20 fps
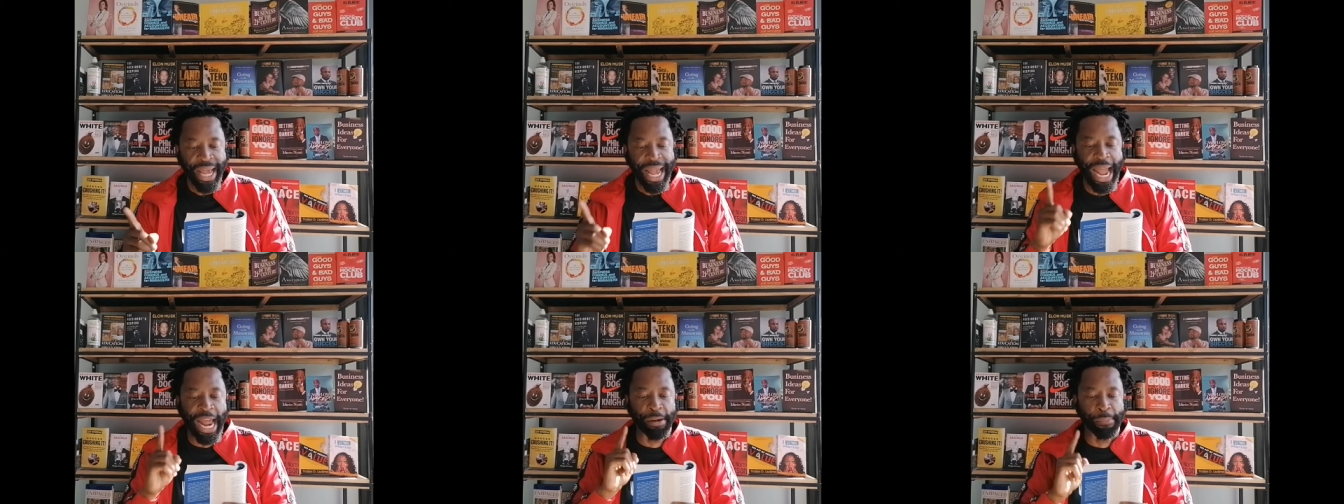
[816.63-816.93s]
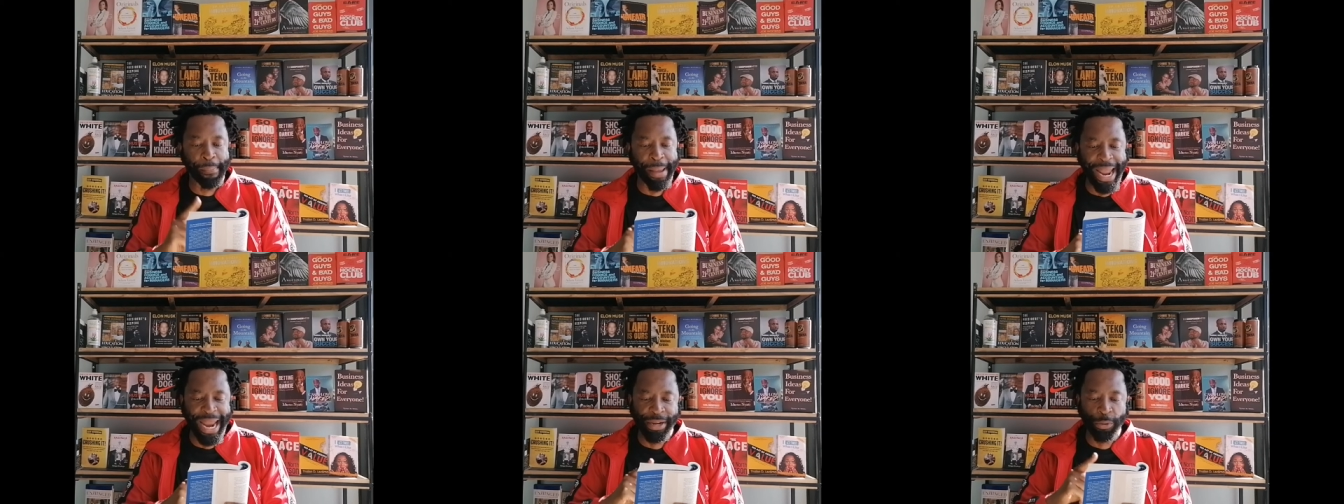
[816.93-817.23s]

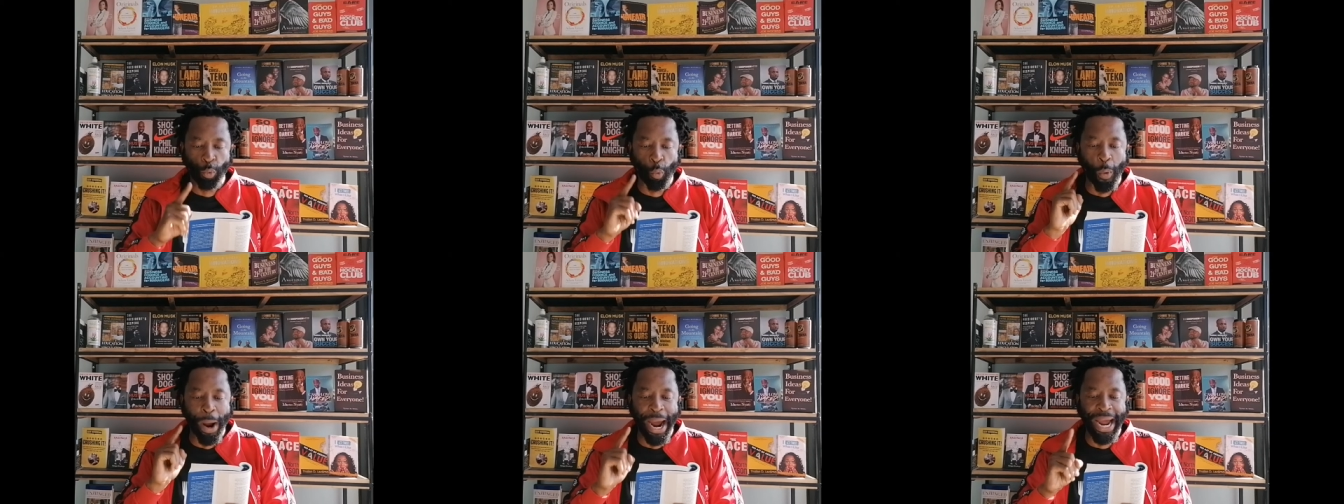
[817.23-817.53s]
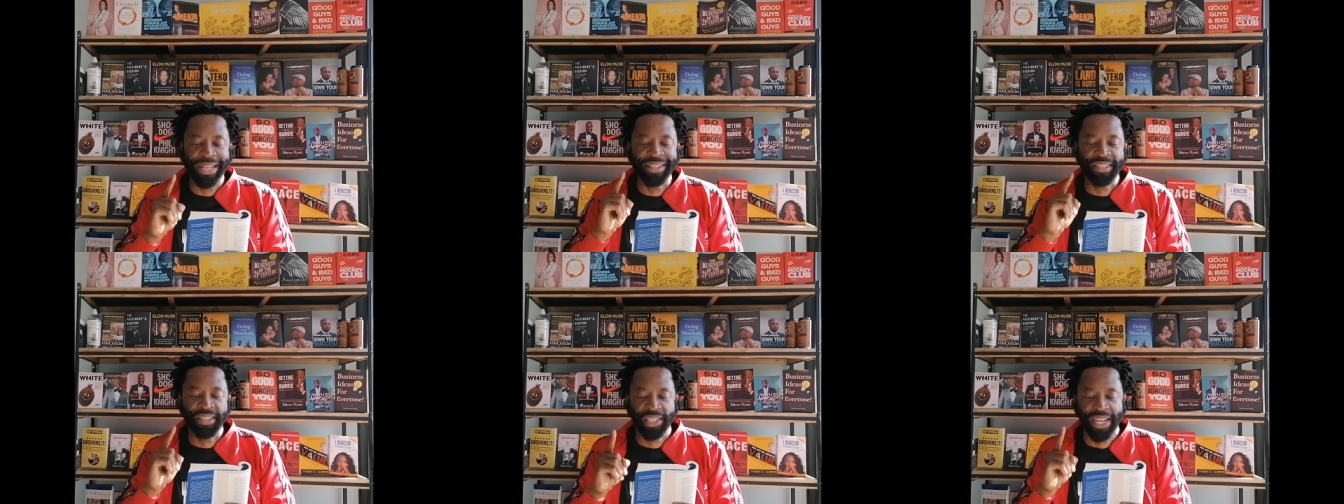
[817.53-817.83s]
and made
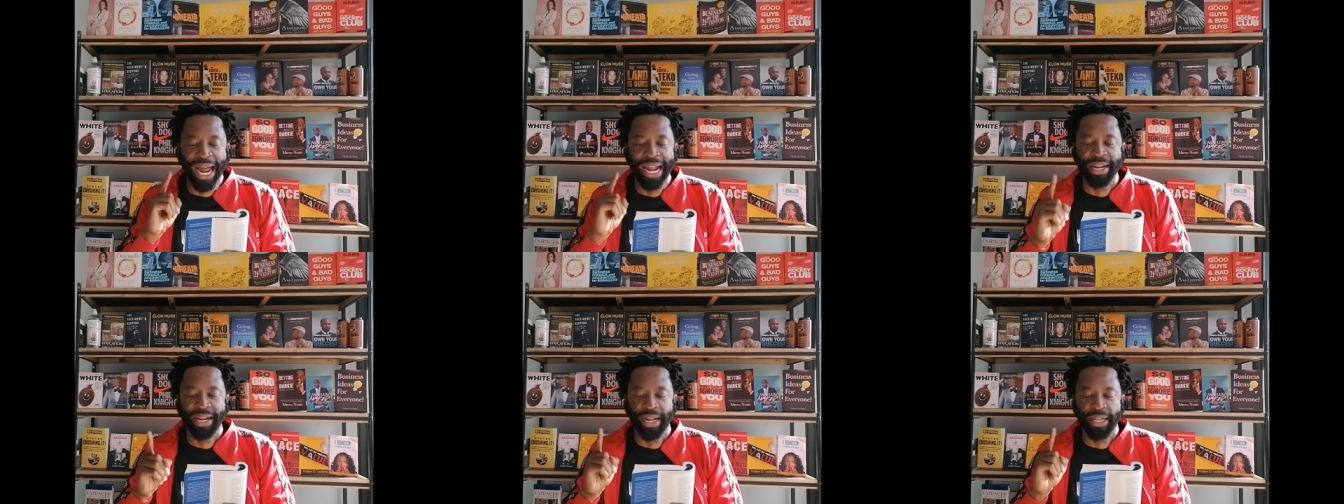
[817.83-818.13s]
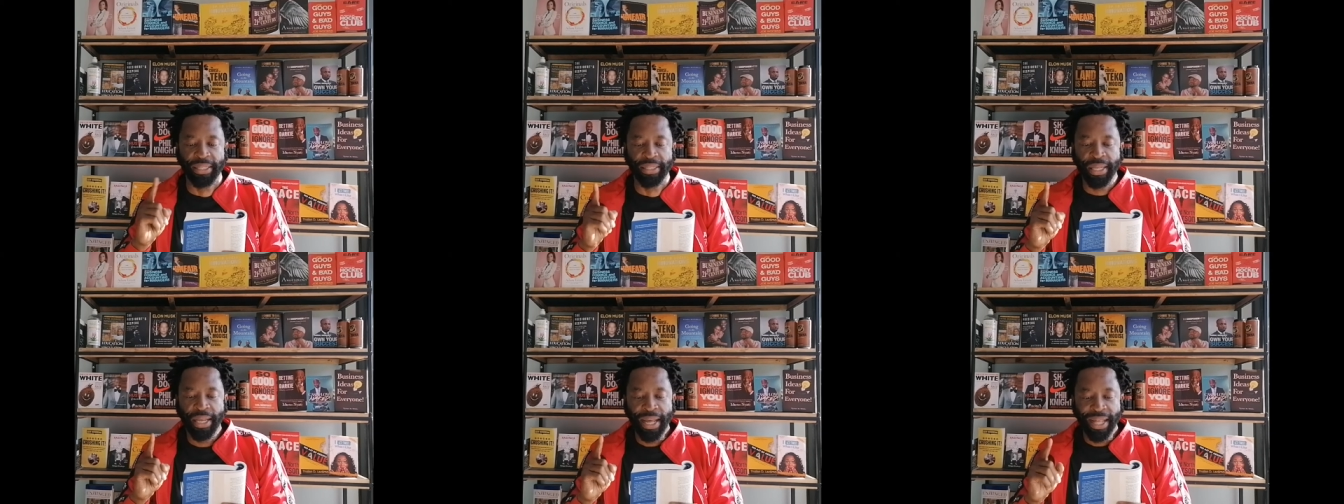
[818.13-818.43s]
white
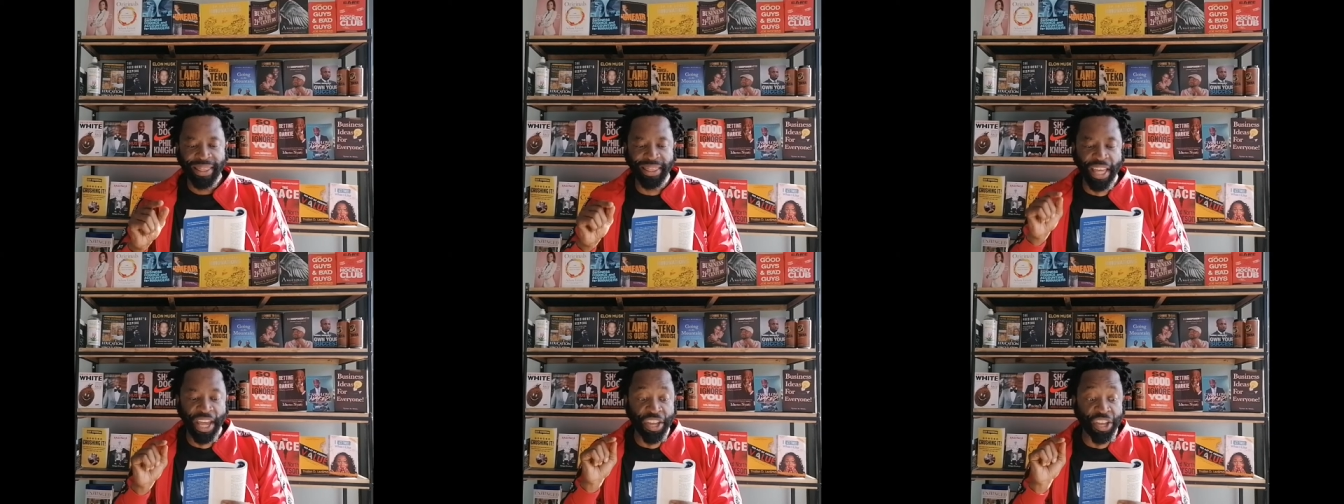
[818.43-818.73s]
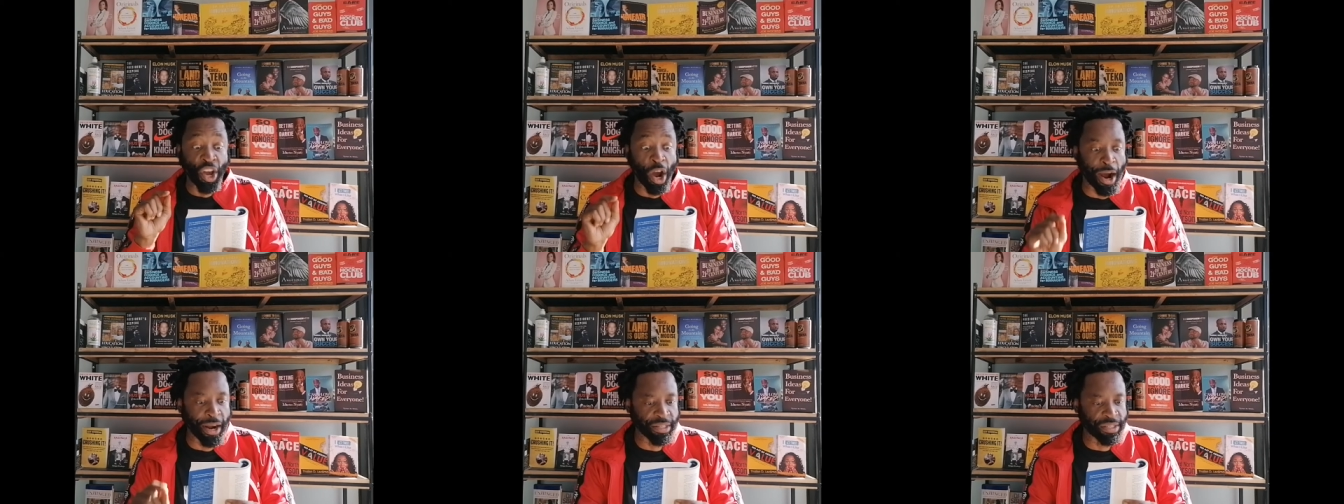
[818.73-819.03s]
standards the
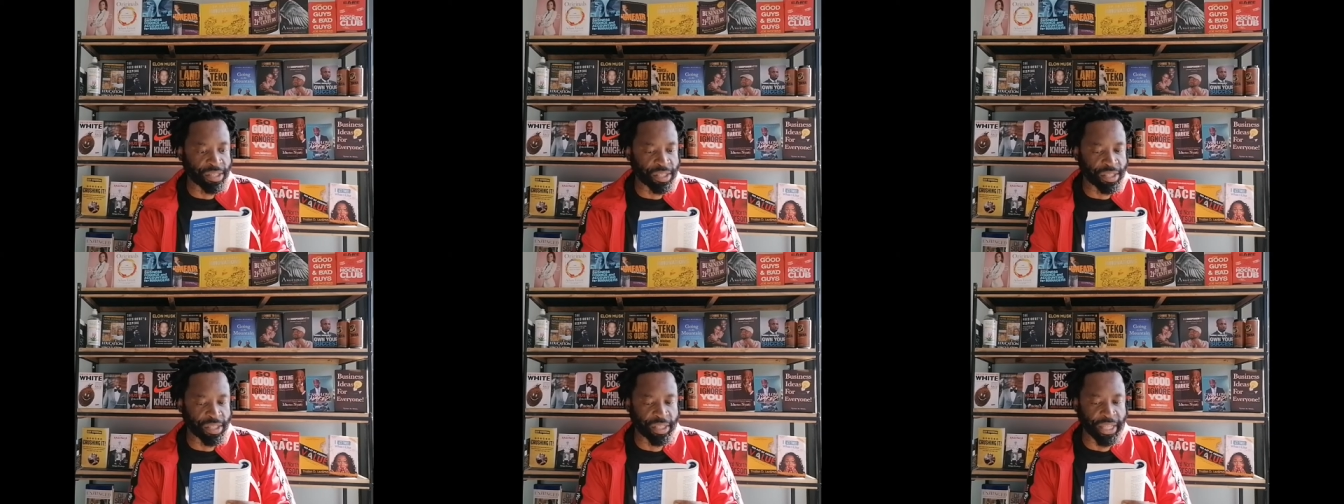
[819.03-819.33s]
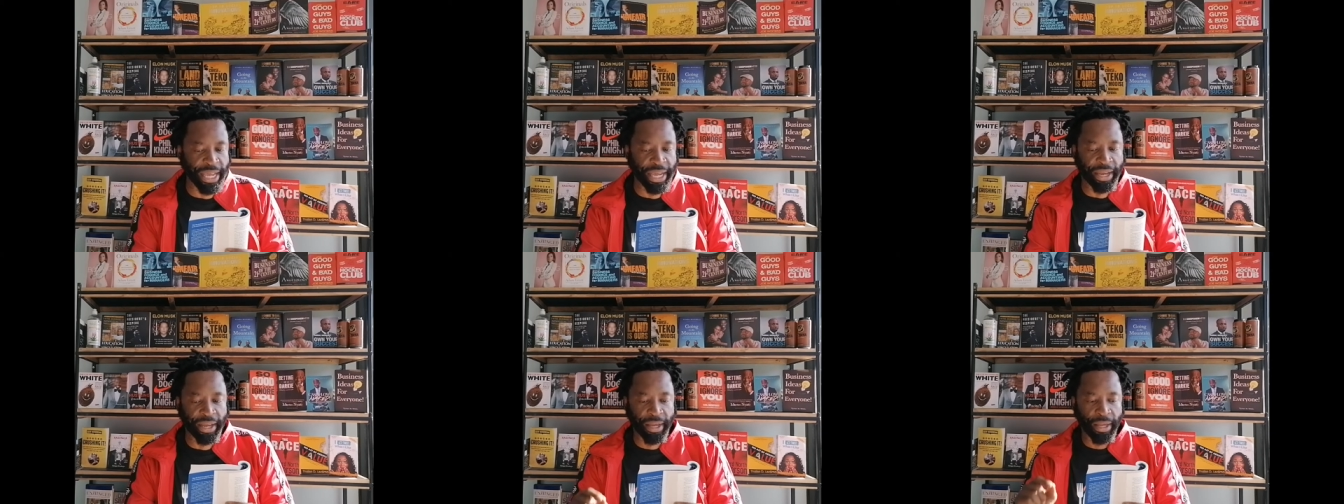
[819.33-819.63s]

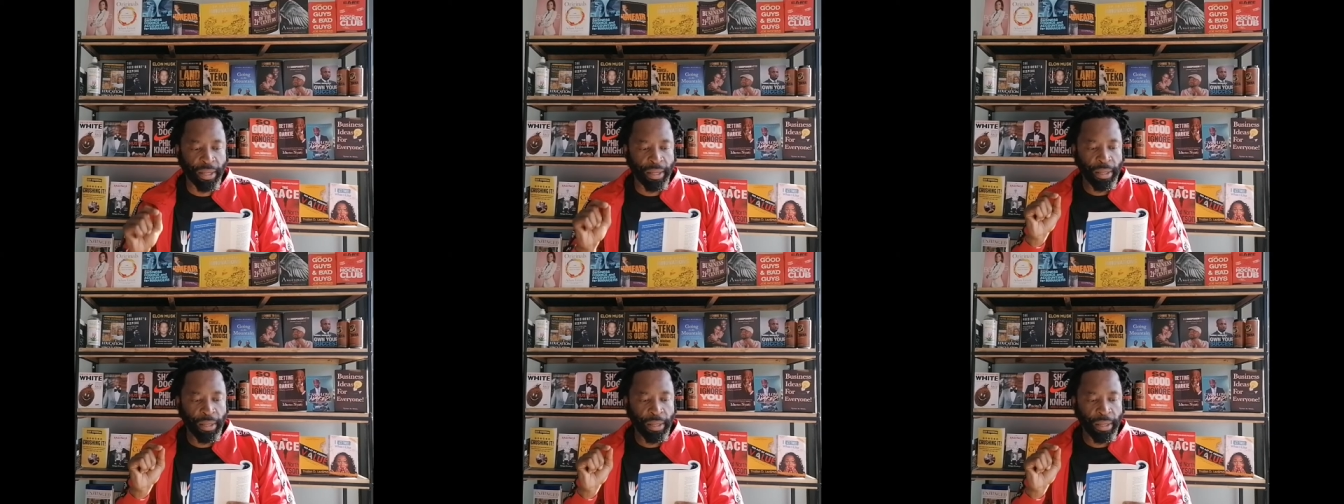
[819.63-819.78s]
yardstick